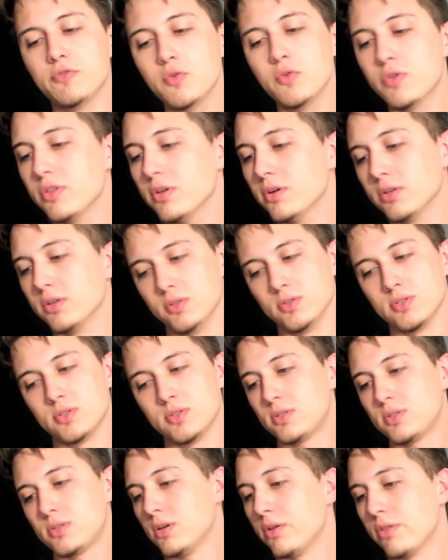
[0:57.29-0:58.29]

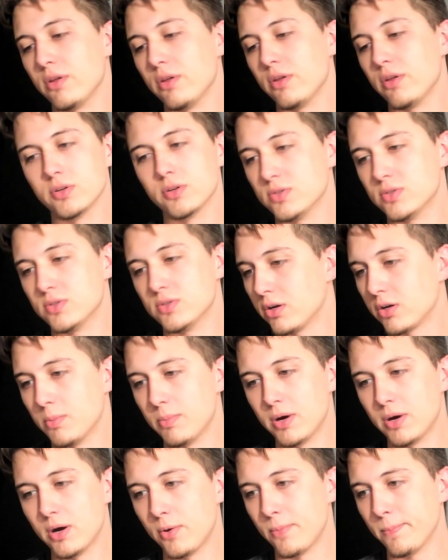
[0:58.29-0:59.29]
things I thought I could talk
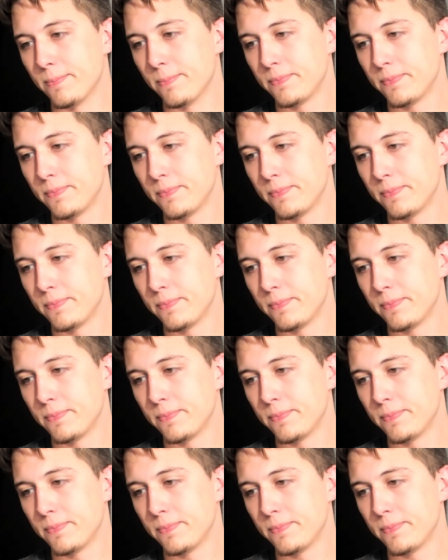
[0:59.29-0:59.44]
about.